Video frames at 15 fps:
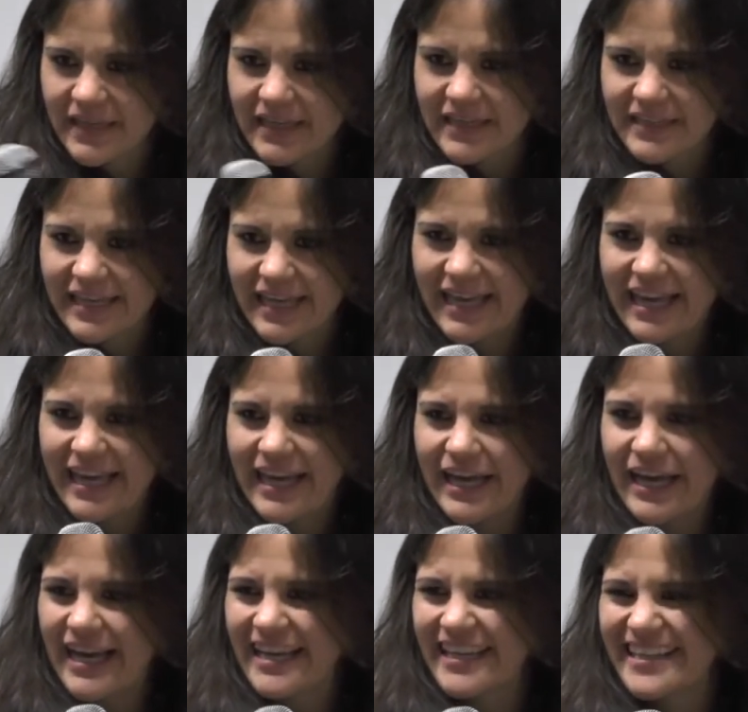Yeah,
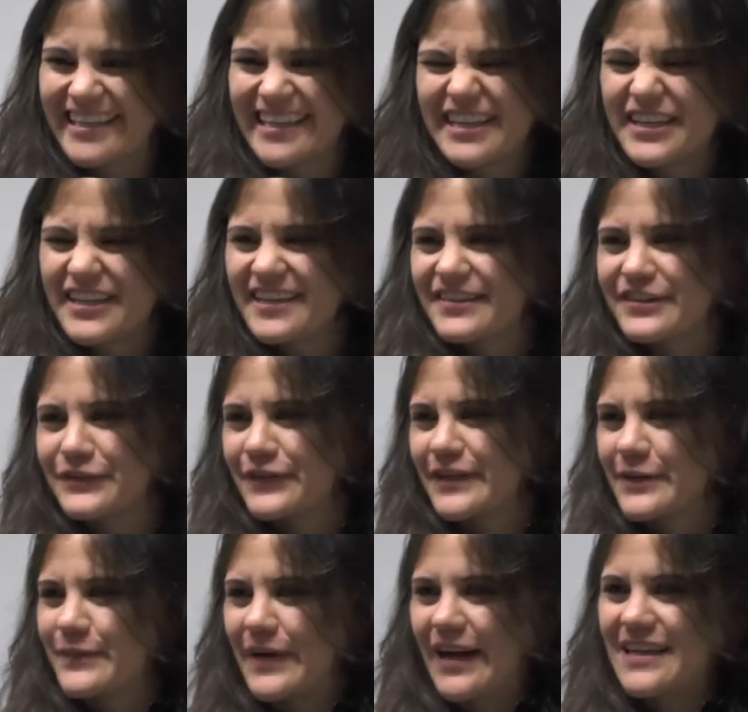I different
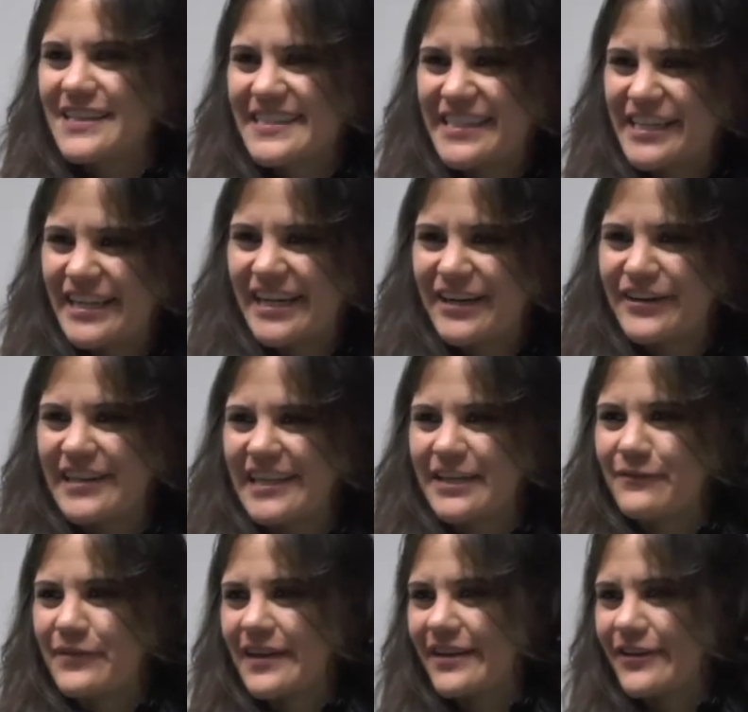comparison. You can't really
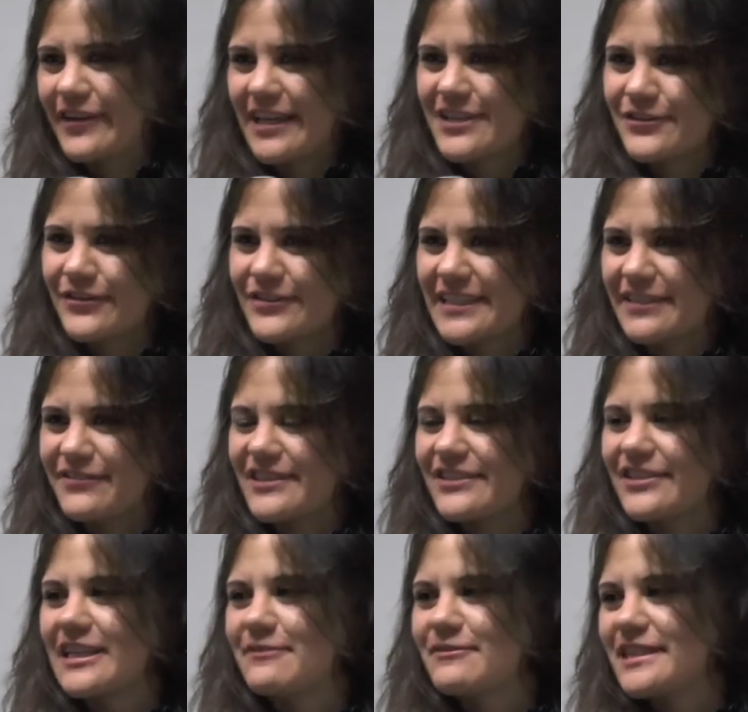compare your national team to your
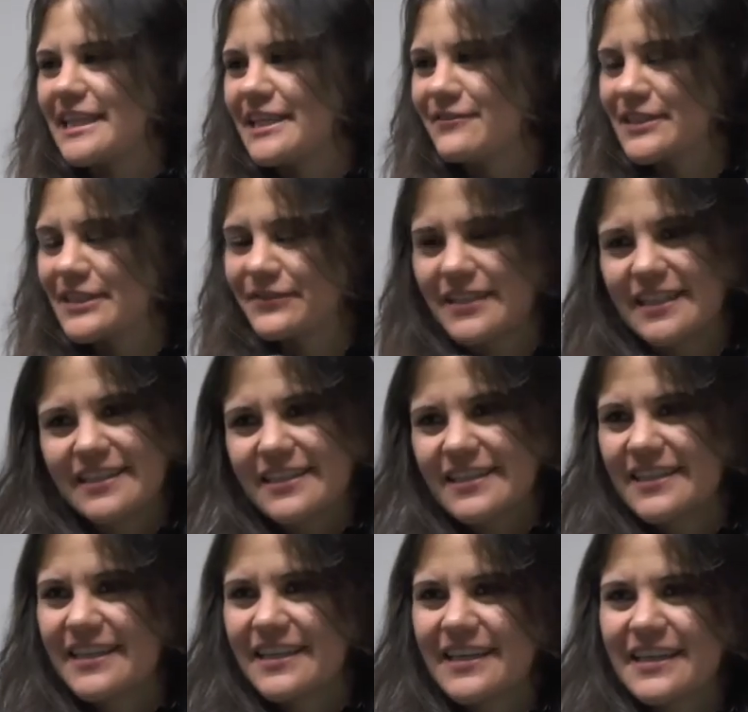club teams. I mean,
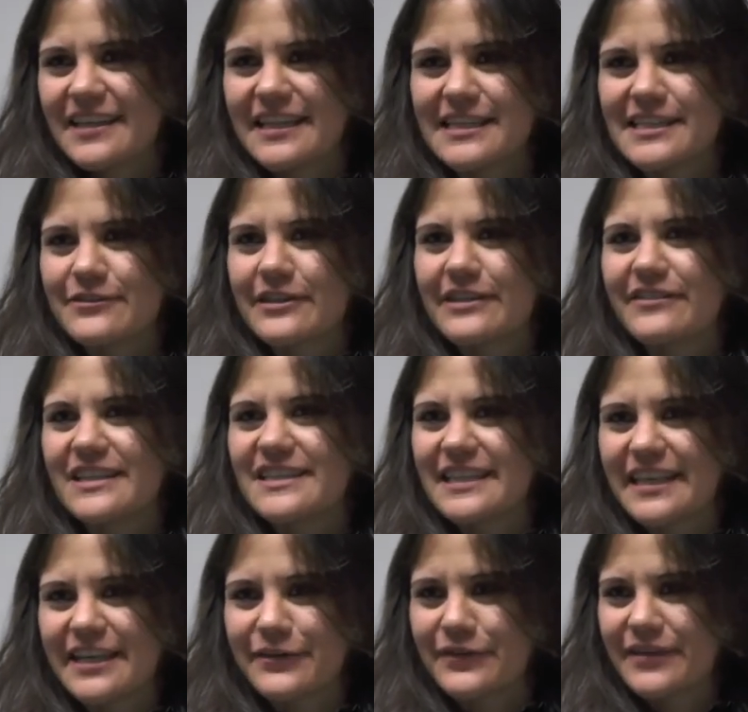there's three of us
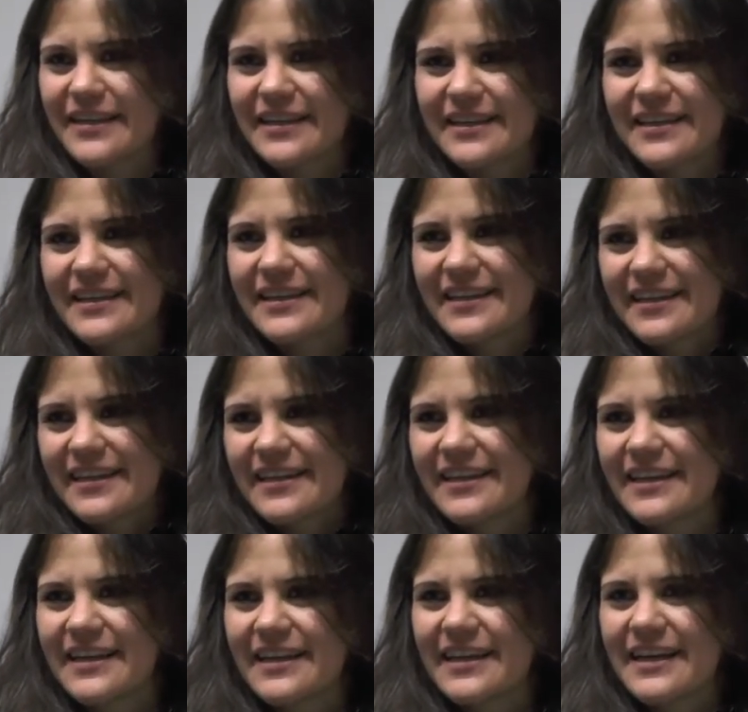here, but
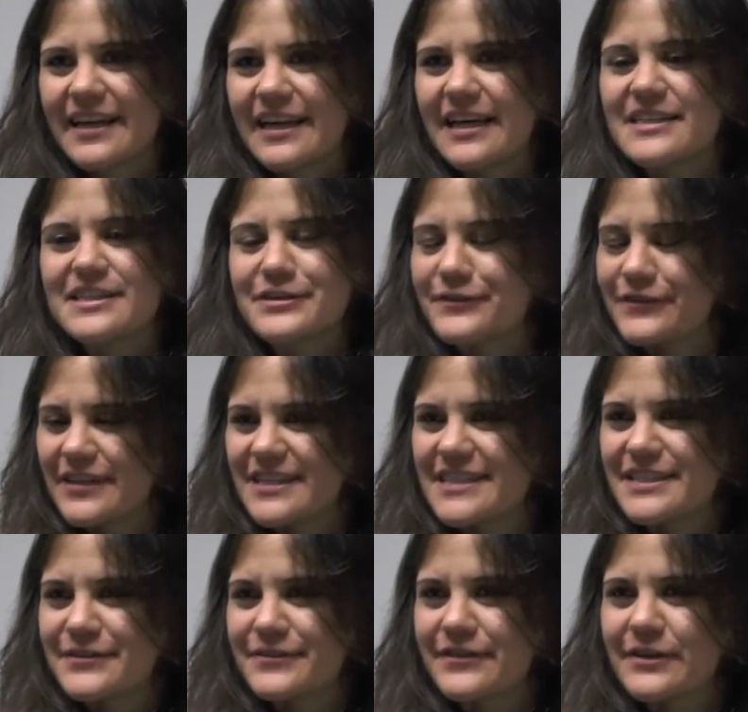it's different. It's
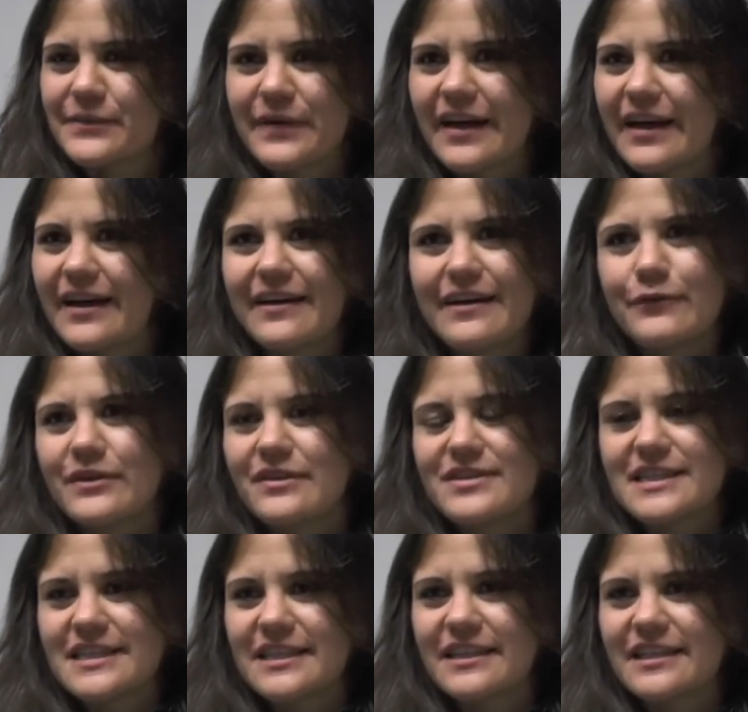different. But with New
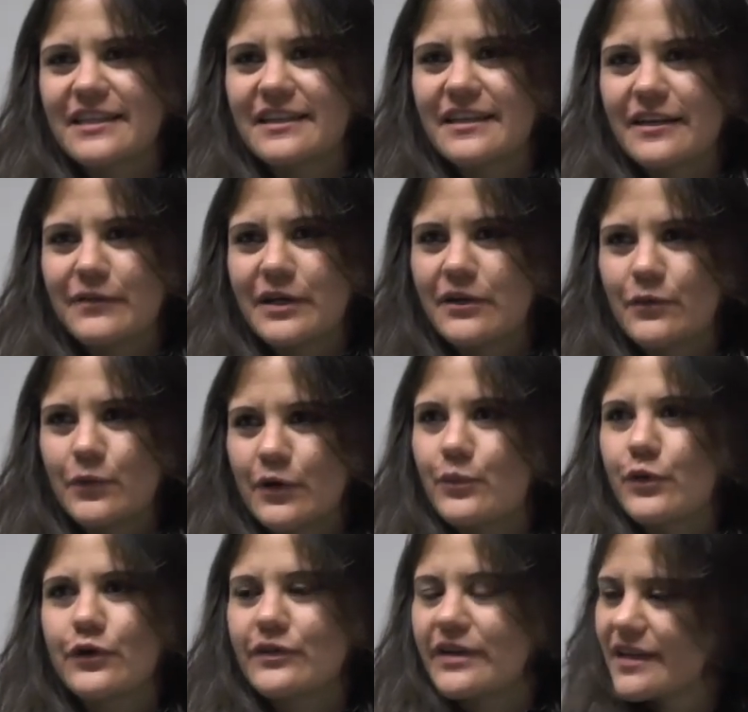Zealand, I mean, we're
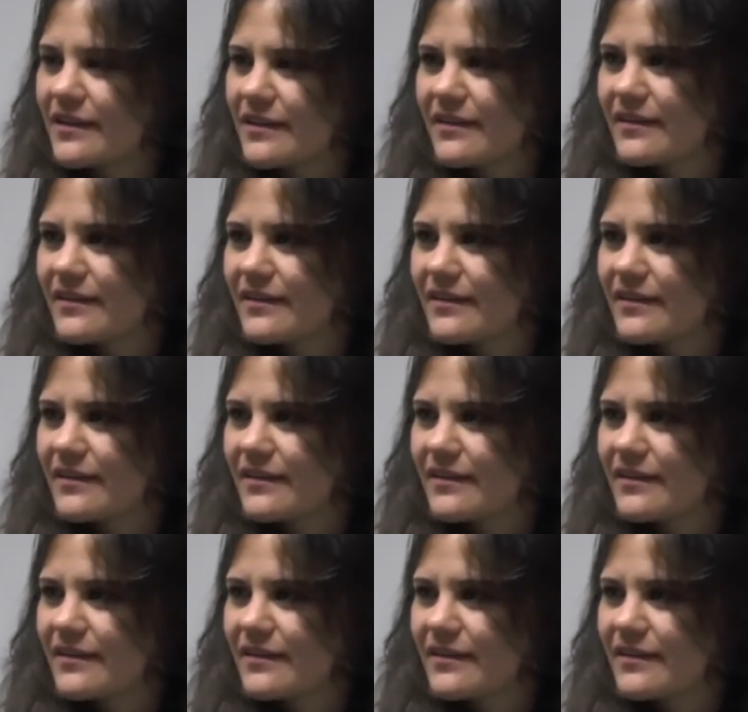improving.